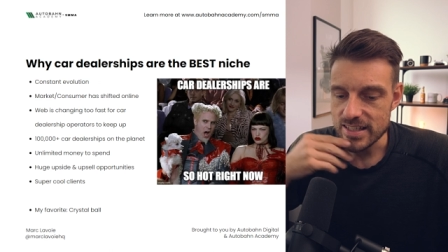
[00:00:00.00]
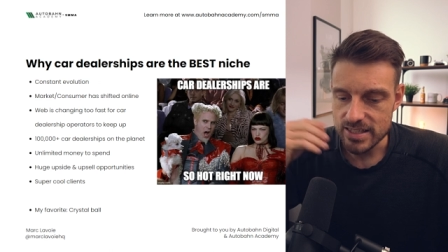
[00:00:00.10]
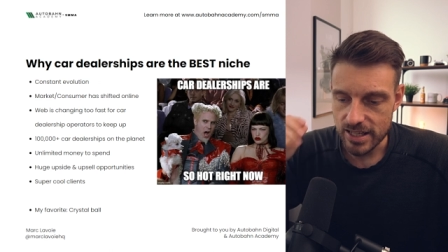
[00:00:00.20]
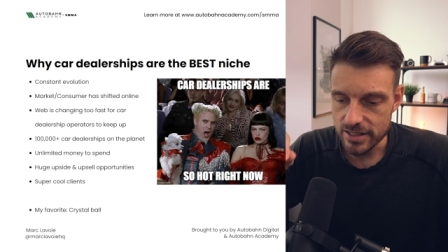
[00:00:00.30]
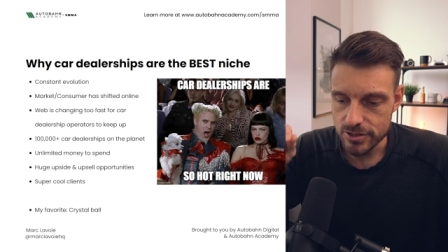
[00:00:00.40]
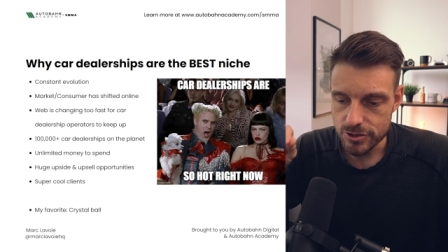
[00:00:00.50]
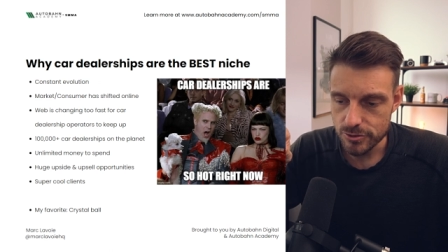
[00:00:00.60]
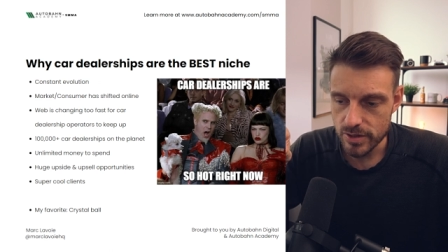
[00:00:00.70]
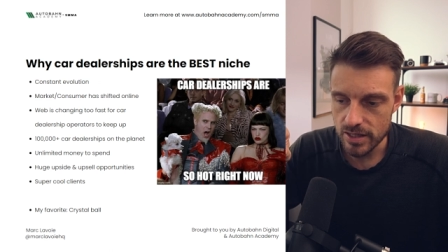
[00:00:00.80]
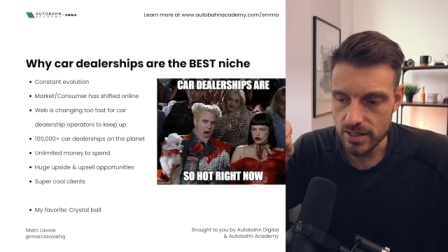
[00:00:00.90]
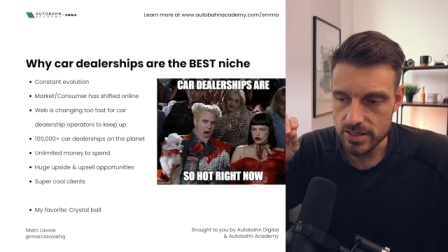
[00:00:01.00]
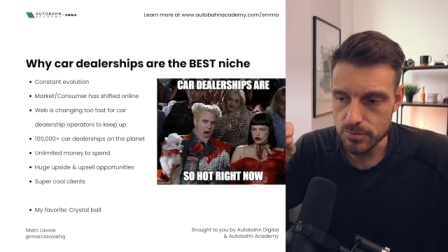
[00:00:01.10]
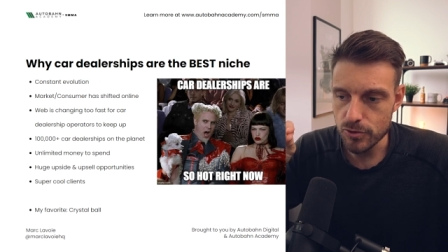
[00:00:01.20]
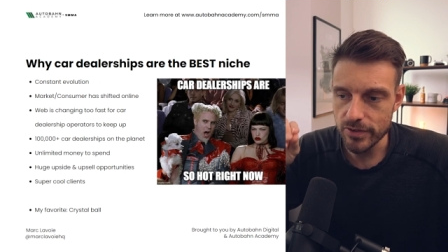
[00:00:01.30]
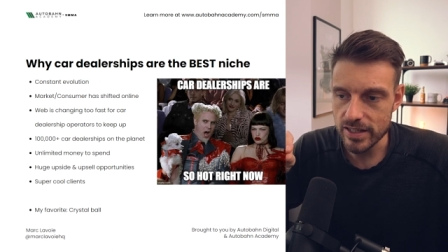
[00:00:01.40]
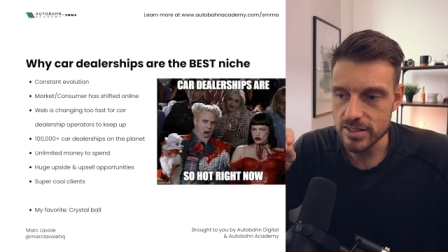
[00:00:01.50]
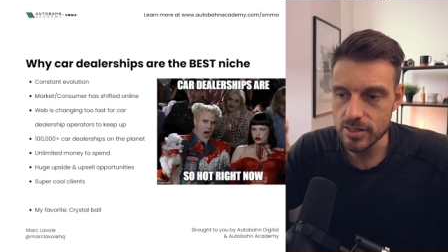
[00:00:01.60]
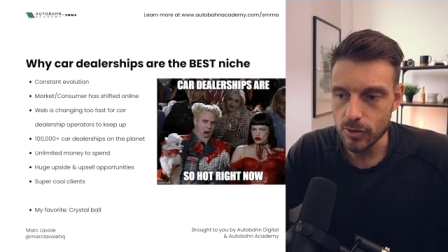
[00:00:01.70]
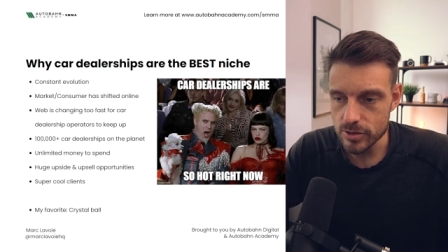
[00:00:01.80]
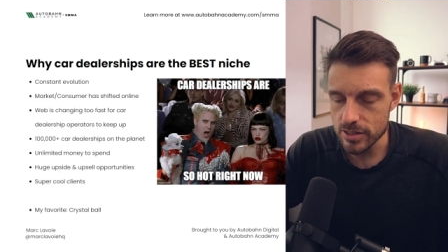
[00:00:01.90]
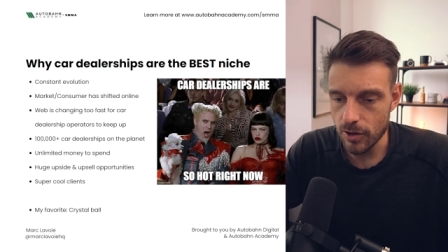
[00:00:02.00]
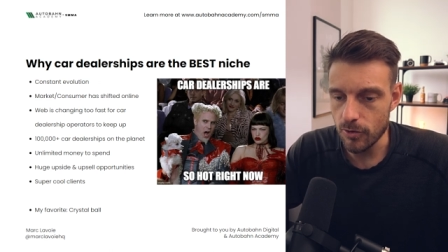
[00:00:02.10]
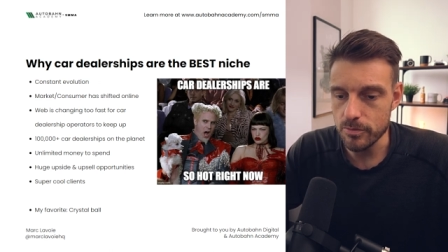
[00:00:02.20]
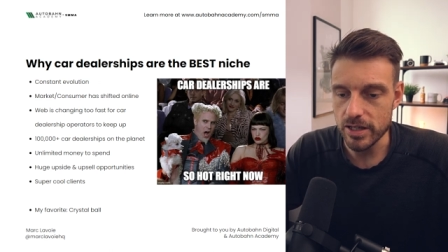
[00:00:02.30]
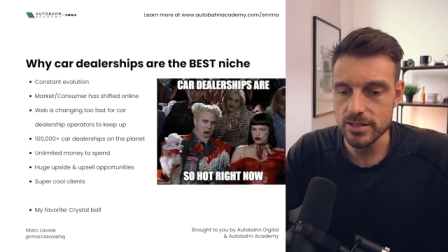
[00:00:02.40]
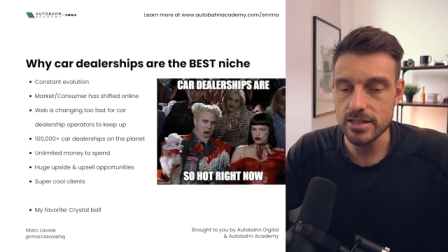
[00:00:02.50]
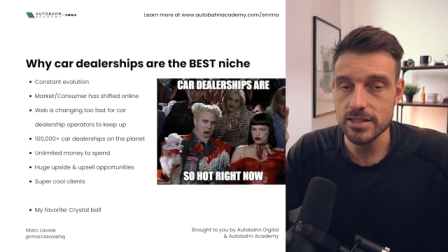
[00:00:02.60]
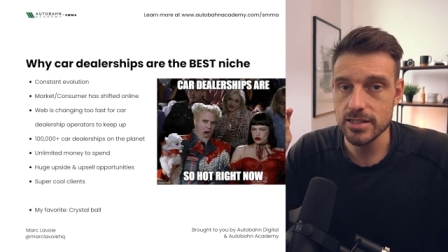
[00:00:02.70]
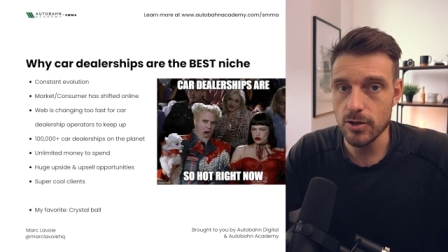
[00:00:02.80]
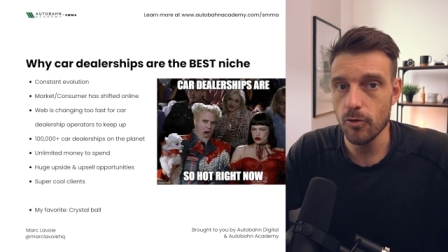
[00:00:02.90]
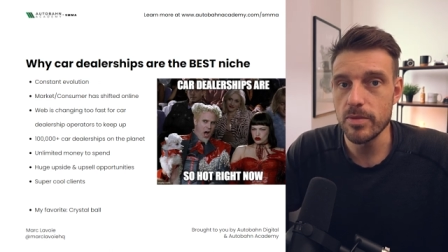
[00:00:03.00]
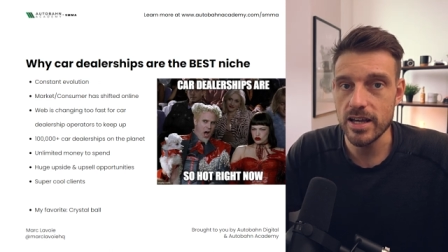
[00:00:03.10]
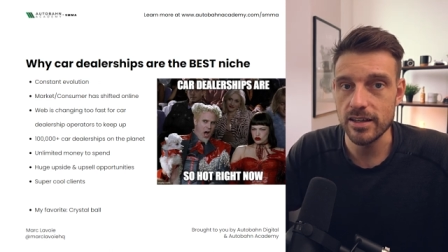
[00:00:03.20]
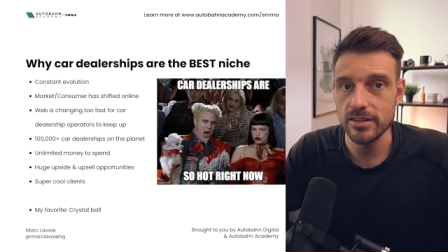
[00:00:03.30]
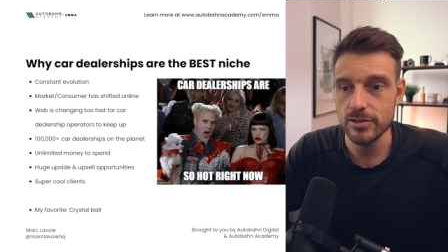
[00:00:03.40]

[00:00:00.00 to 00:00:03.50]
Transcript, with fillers: this industry is moving so slow because it's so big.